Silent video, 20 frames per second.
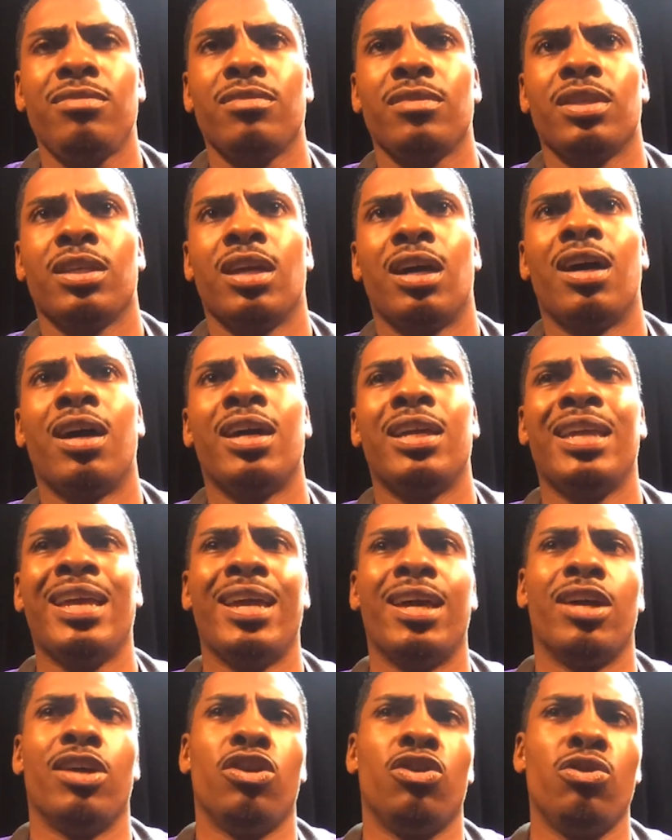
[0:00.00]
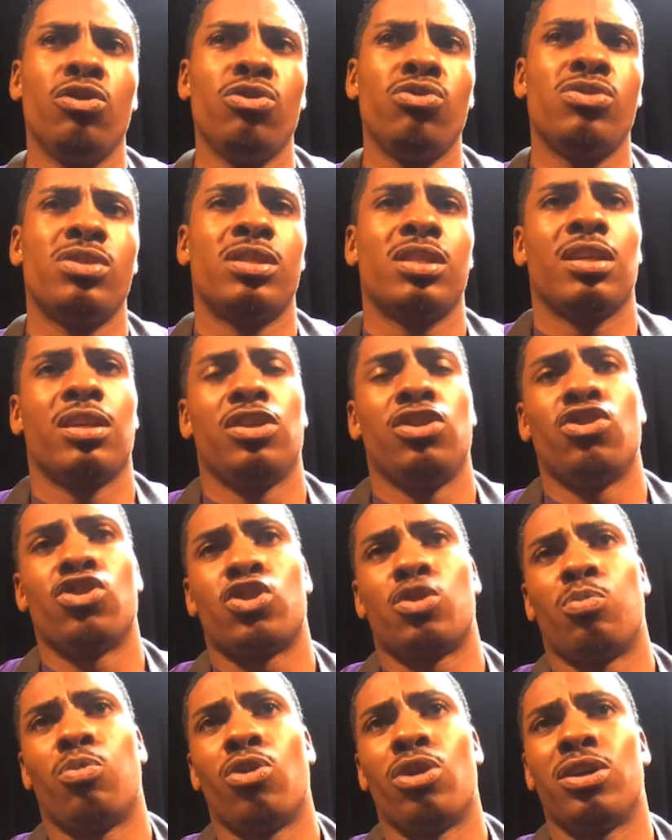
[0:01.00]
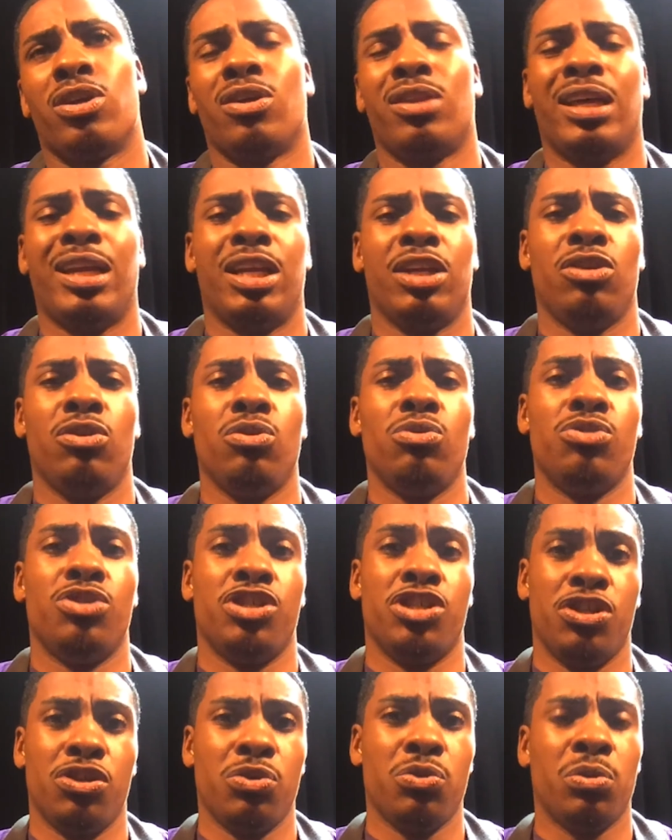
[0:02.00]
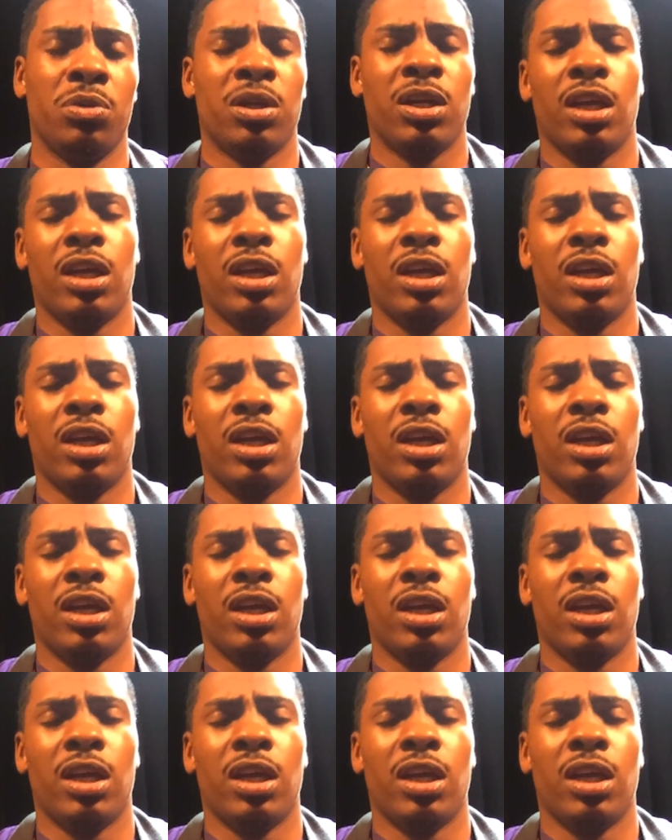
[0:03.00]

Use your sport. Don't let it use you.